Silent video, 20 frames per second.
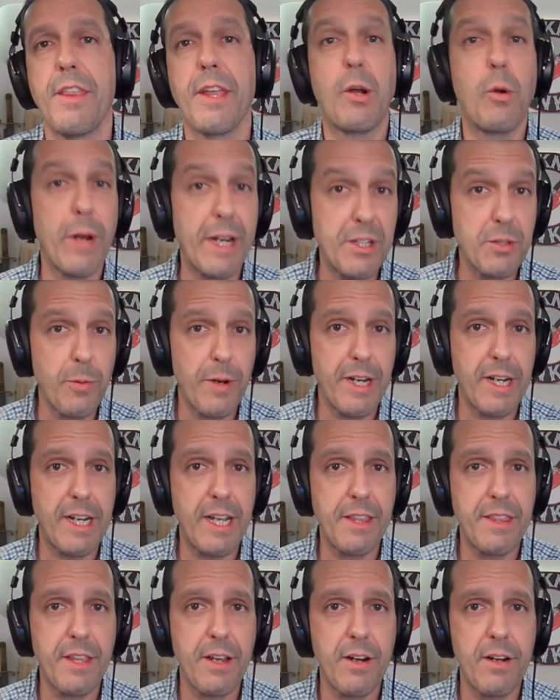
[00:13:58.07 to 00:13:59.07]
the quickest way to
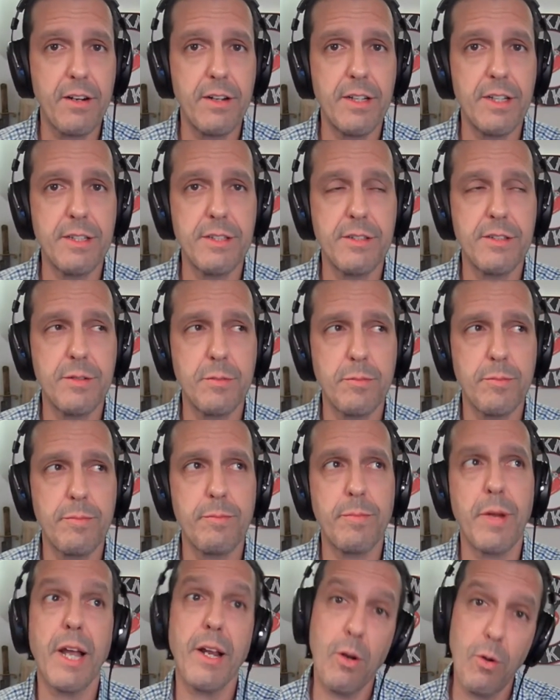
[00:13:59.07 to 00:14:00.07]
get there is
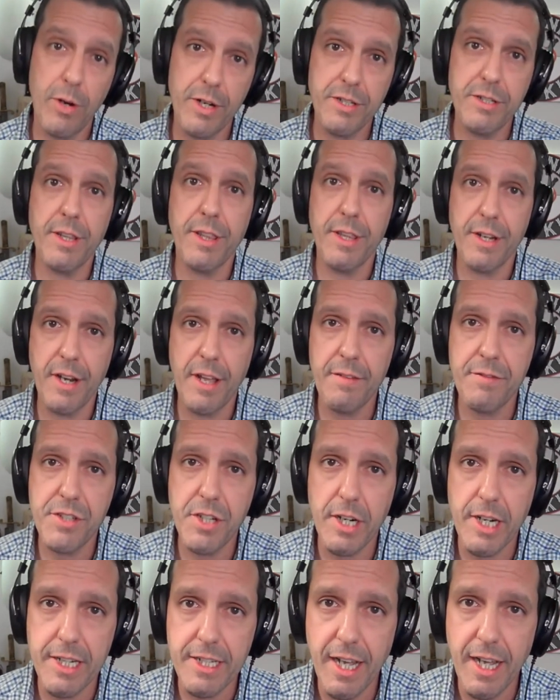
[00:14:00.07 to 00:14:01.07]
by going to
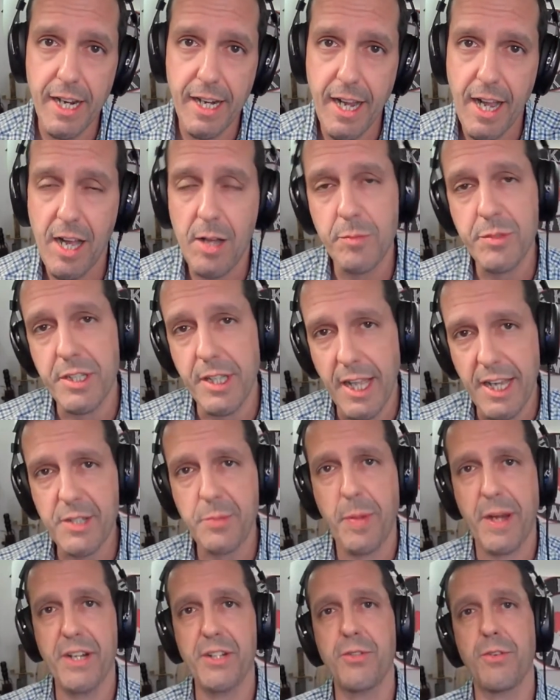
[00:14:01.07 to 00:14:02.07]
theknifejunkie.com slash
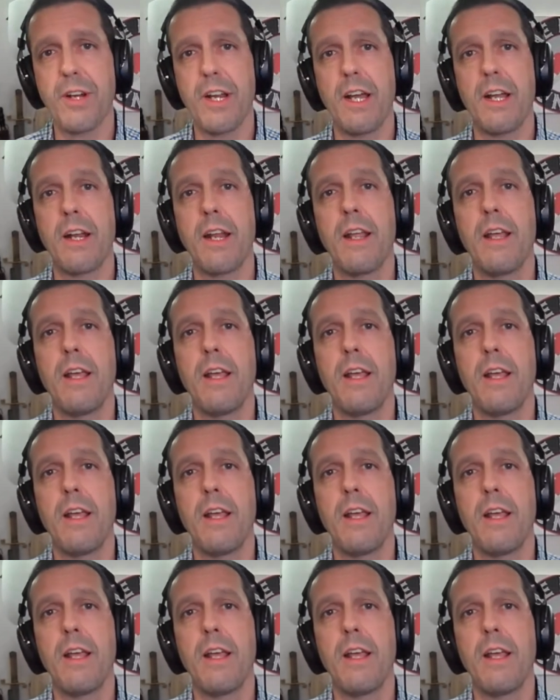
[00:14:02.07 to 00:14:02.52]
Patreon.